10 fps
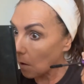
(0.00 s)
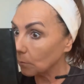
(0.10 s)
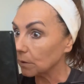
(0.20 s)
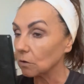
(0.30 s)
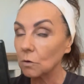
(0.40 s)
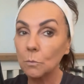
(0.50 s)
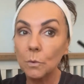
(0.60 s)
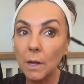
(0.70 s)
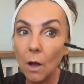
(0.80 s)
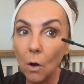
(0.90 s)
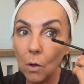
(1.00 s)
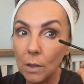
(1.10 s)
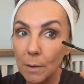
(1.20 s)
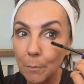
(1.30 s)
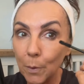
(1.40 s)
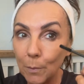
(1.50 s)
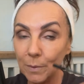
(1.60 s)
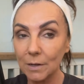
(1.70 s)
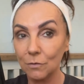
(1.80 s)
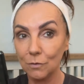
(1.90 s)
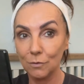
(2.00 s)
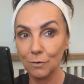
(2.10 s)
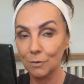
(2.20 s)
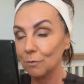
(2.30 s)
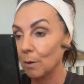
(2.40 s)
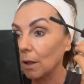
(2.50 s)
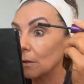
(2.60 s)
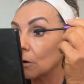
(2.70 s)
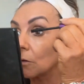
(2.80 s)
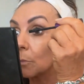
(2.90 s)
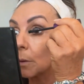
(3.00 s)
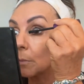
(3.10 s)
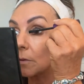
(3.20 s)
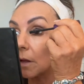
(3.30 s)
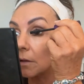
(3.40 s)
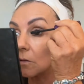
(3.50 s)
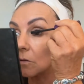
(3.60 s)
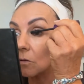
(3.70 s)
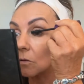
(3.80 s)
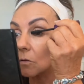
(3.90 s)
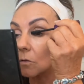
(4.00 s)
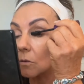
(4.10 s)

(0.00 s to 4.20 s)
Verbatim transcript: Make sure we get all them bottom lashes done as well, because people tend to just